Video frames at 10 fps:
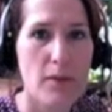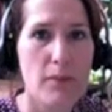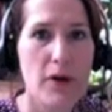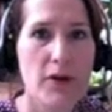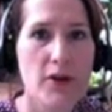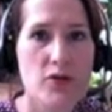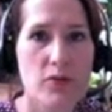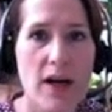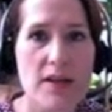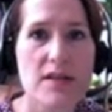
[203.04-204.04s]
Building
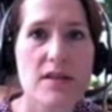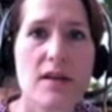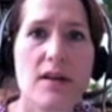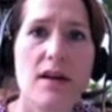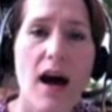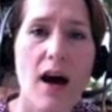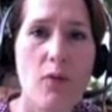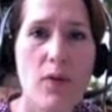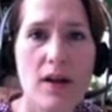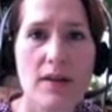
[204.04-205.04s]
trust.
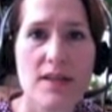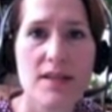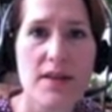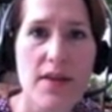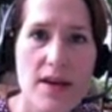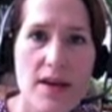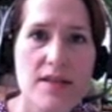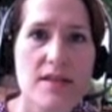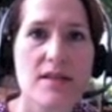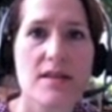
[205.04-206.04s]
How well does
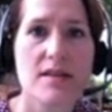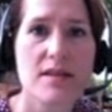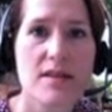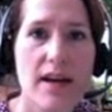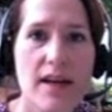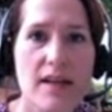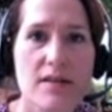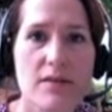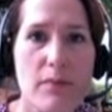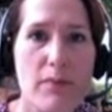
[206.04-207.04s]
this
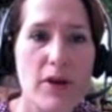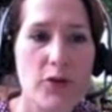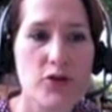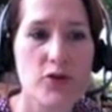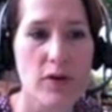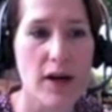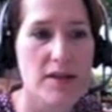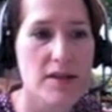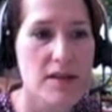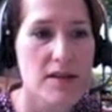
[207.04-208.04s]
site build
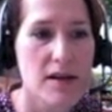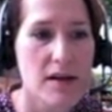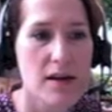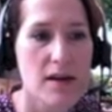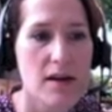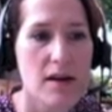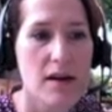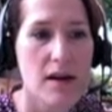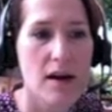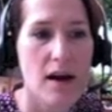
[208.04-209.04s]
trust?
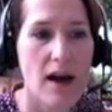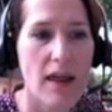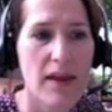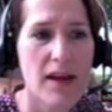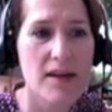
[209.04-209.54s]
I think